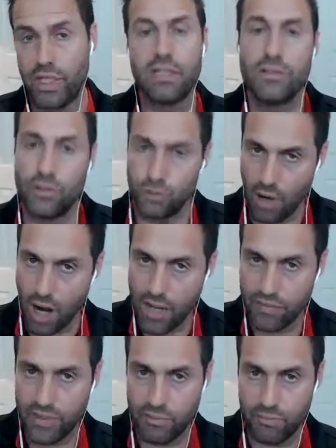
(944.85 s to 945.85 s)

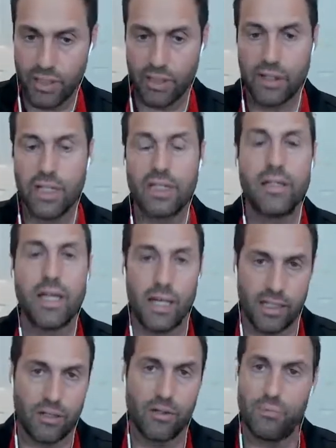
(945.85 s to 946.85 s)
driving period that,
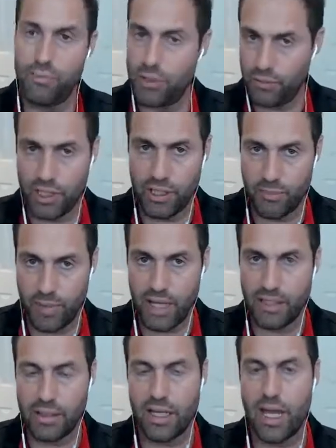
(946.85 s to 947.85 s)
between the base
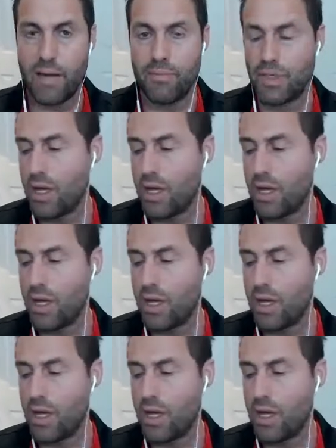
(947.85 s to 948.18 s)
camps,